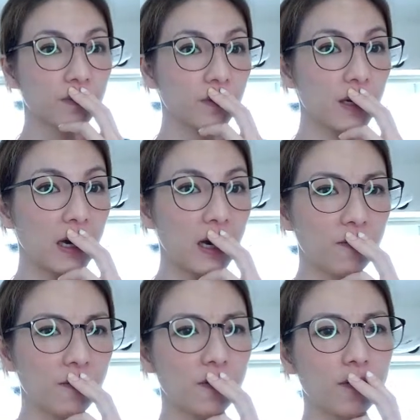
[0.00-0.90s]
See,
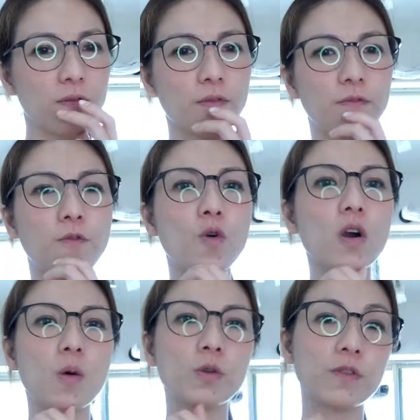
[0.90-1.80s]
I've 4
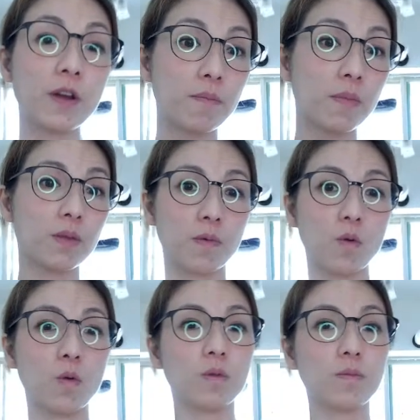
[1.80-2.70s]
almost
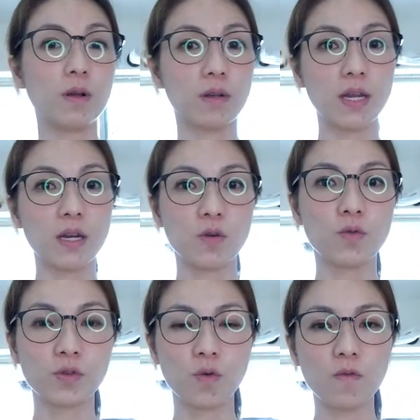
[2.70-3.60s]
5-month-old male kitten who
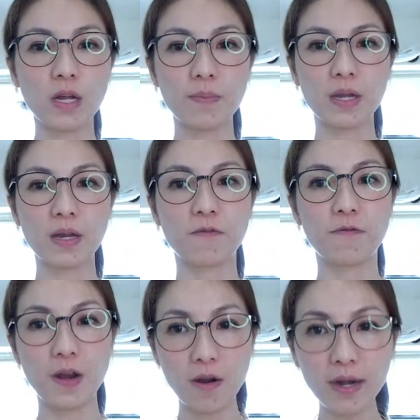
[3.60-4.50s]
has overnight become
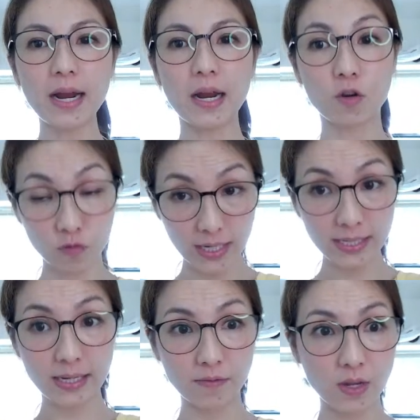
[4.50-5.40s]
very
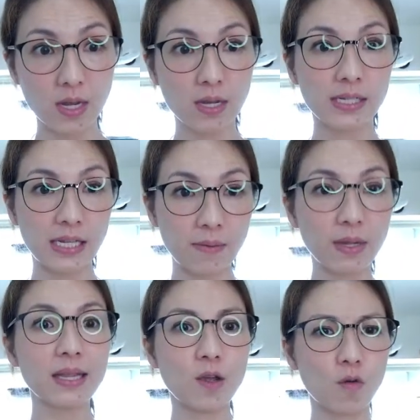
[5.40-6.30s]
aggressive,
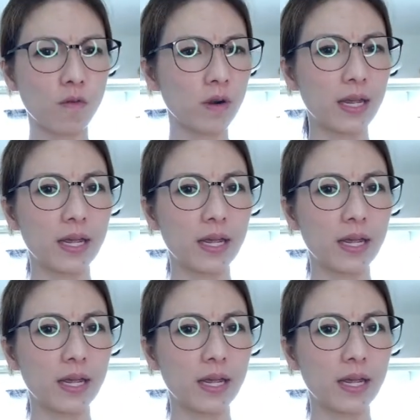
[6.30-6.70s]
seemingly overnight.